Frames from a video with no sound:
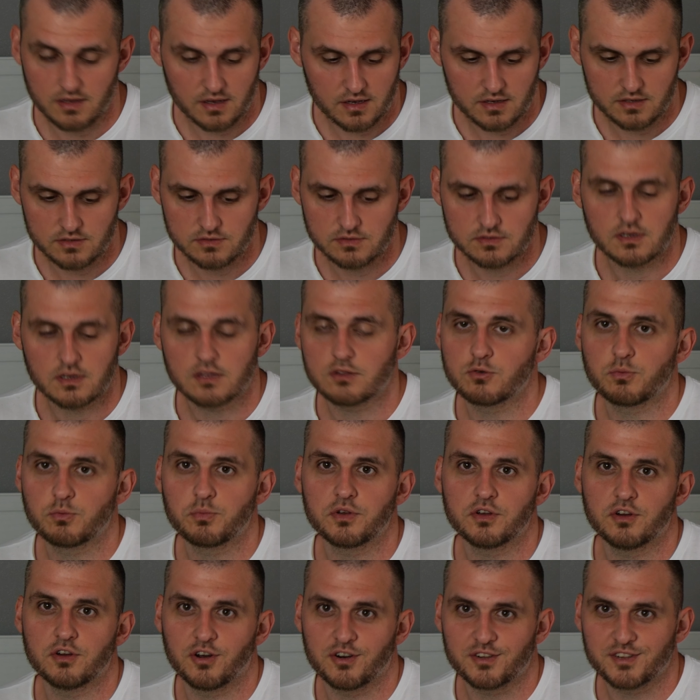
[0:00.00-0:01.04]
I just had to
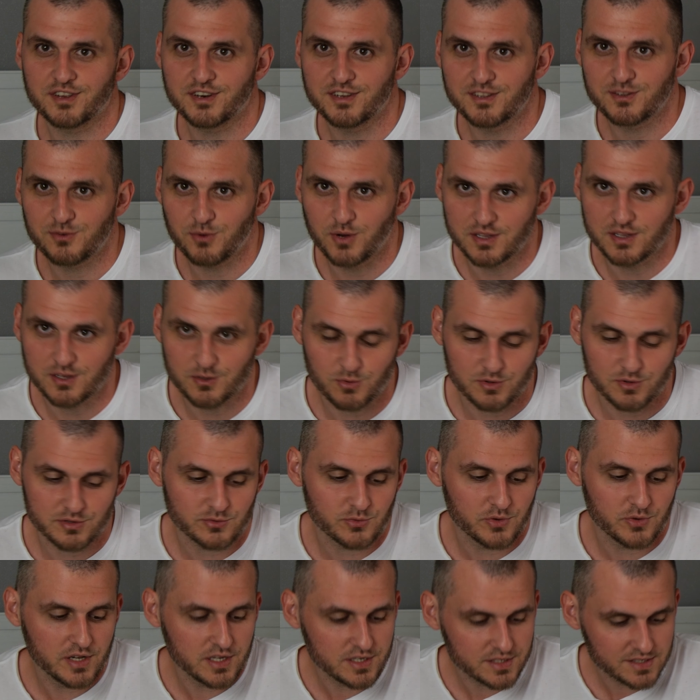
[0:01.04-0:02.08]
pre-order it when it was
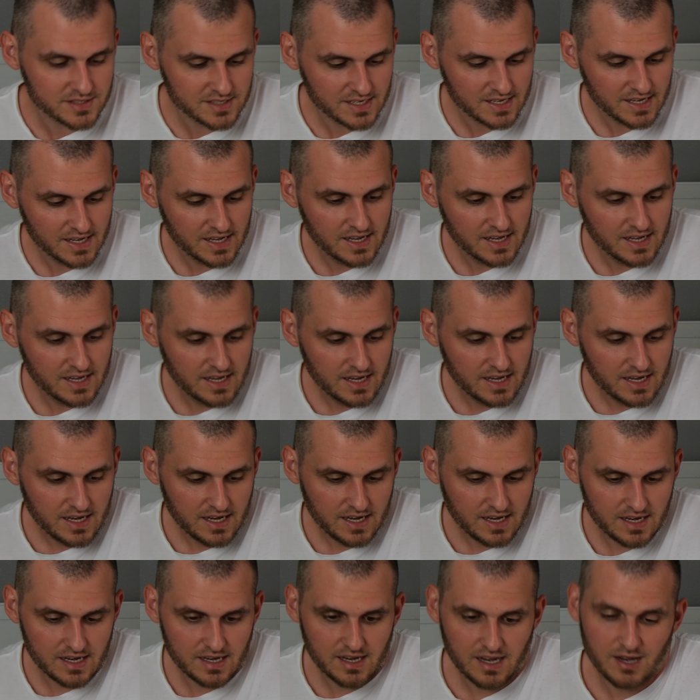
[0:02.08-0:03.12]
released,
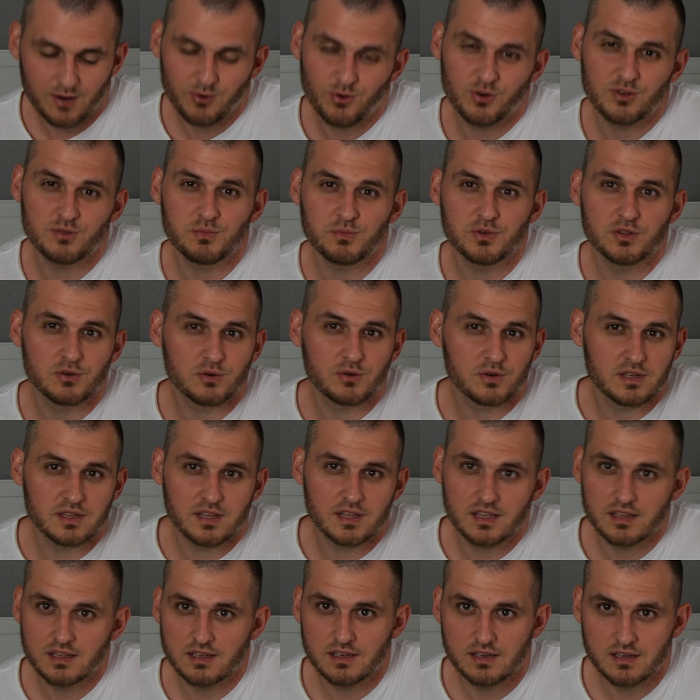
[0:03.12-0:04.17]
I won't be doing
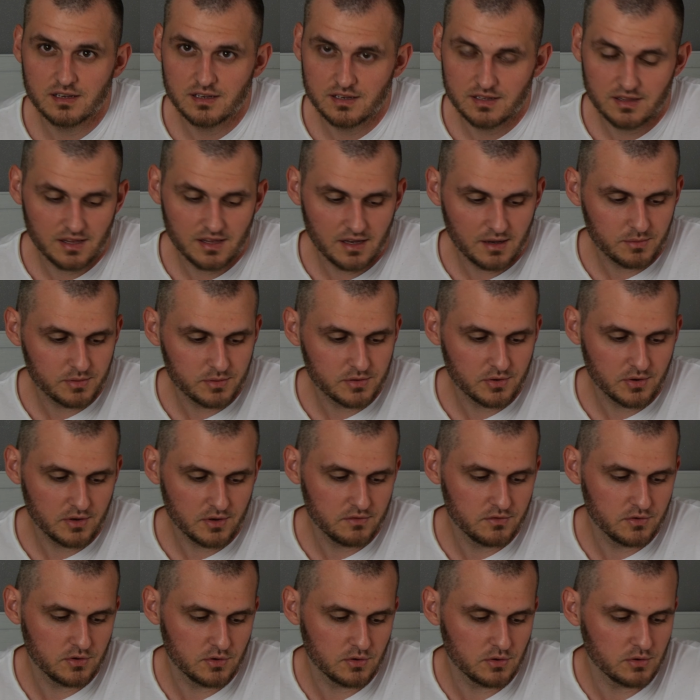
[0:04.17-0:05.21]
any in-depth
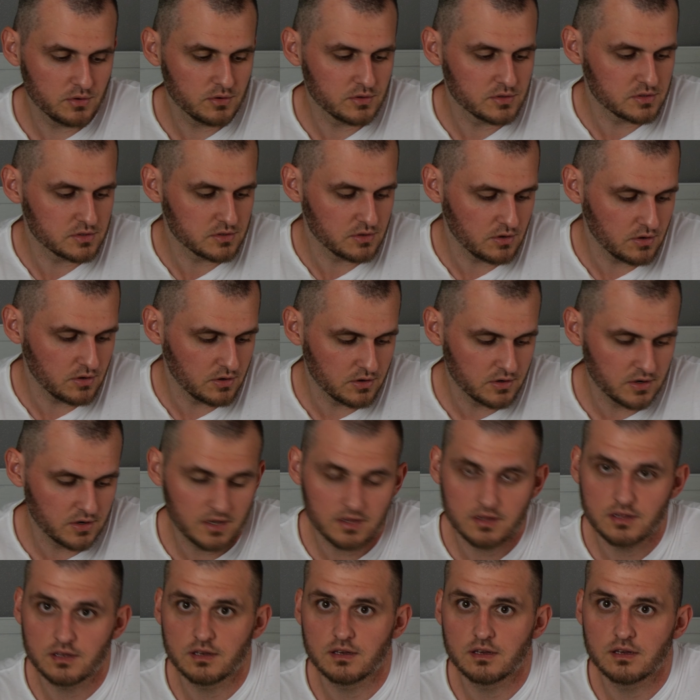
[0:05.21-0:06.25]
reviews or
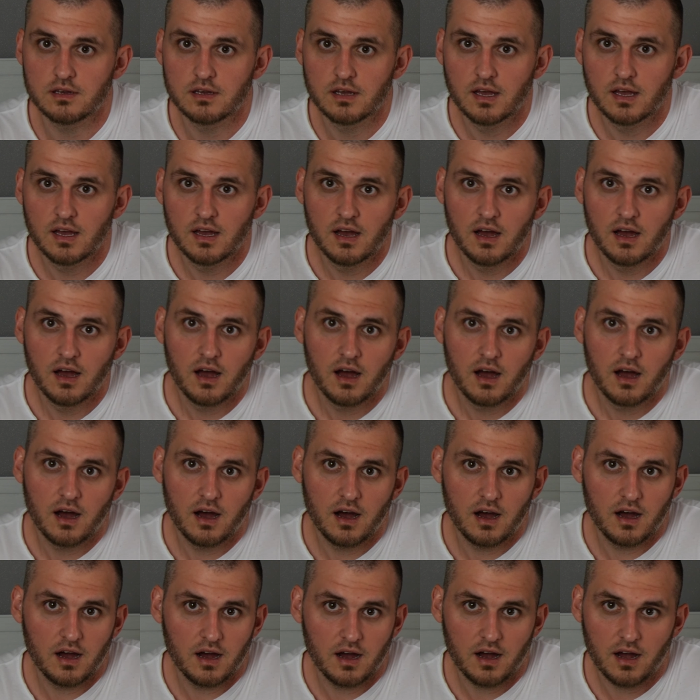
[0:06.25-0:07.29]
any
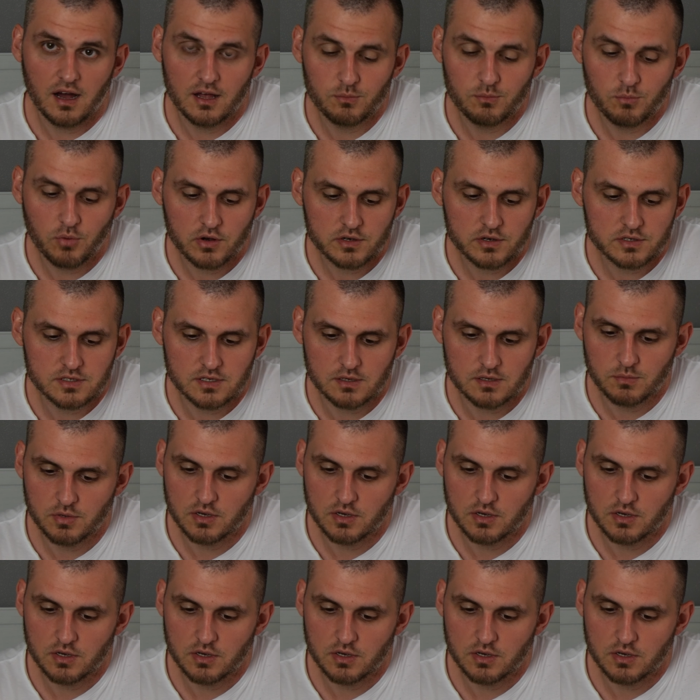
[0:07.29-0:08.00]
unboxing